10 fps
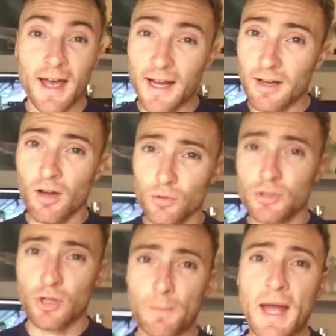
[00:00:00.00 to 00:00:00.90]
and I've
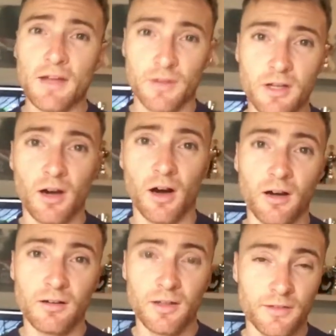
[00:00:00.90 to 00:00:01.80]
also got to pack the car.
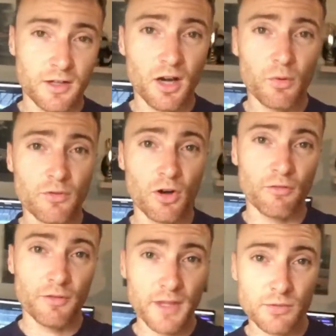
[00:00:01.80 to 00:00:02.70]
And the car we've
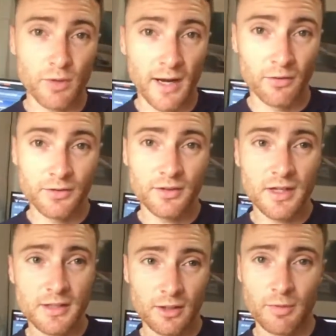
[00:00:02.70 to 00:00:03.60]
got for this round
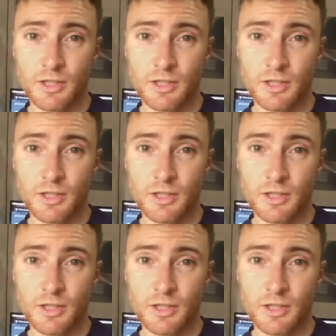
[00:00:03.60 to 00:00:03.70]
is a little bit